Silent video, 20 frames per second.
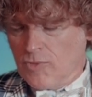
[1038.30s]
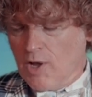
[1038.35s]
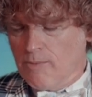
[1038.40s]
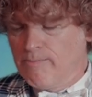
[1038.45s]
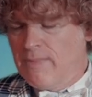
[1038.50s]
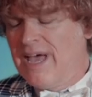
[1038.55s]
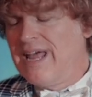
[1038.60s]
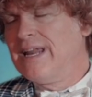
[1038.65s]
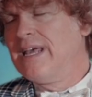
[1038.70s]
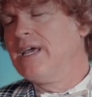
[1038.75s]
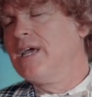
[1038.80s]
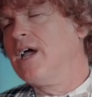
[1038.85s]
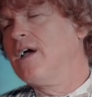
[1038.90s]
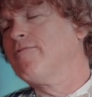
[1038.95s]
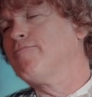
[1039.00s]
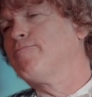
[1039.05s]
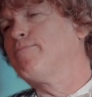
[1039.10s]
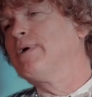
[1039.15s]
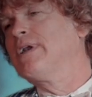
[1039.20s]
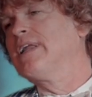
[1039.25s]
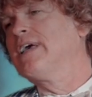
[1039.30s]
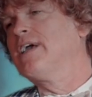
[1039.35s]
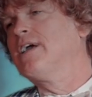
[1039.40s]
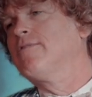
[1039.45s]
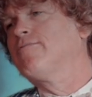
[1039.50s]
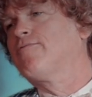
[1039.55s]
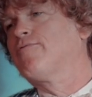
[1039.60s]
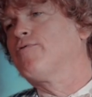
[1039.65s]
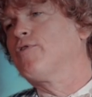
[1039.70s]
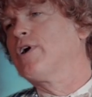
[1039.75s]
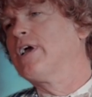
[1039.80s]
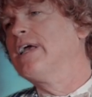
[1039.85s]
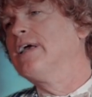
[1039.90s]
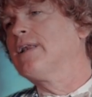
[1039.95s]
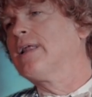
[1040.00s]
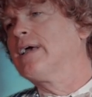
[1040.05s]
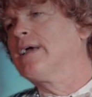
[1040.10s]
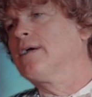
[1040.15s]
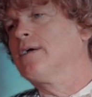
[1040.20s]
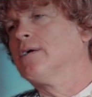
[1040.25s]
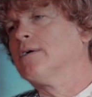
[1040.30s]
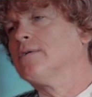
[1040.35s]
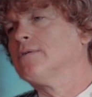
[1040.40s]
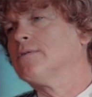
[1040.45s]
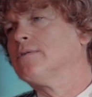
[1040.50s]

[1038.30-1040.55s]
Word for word: many have believed for healing